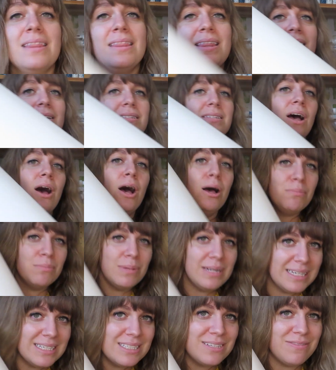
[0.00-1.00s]
This
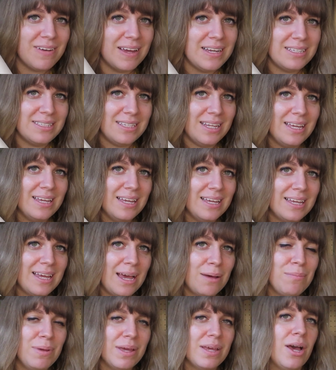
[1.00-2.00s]
humble interfacing
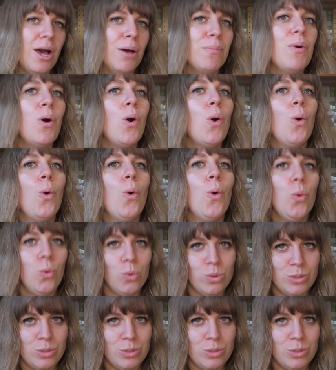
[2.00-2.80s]
can become all